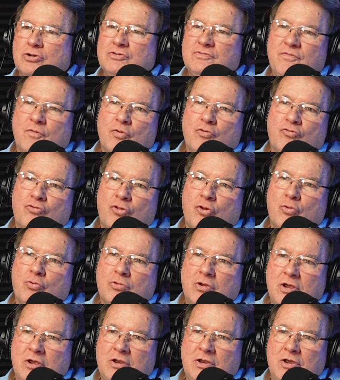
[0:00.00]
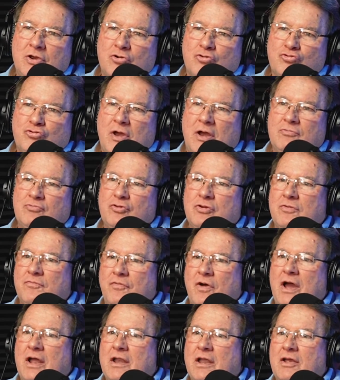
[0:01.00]
First 13 years I was in
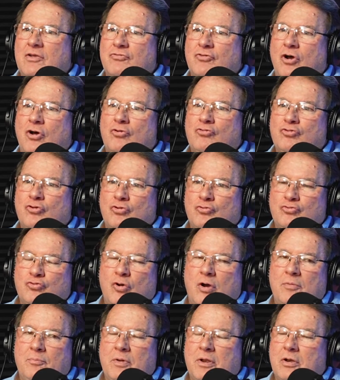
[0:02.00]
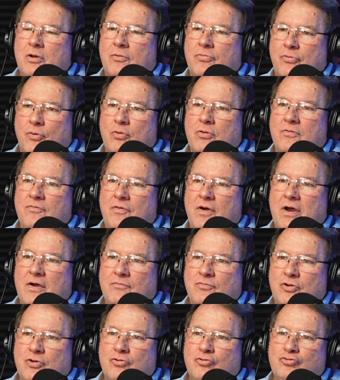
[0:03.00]
finance also, so I've been there 35
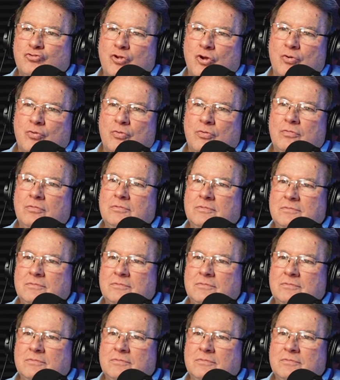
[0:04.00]
years total.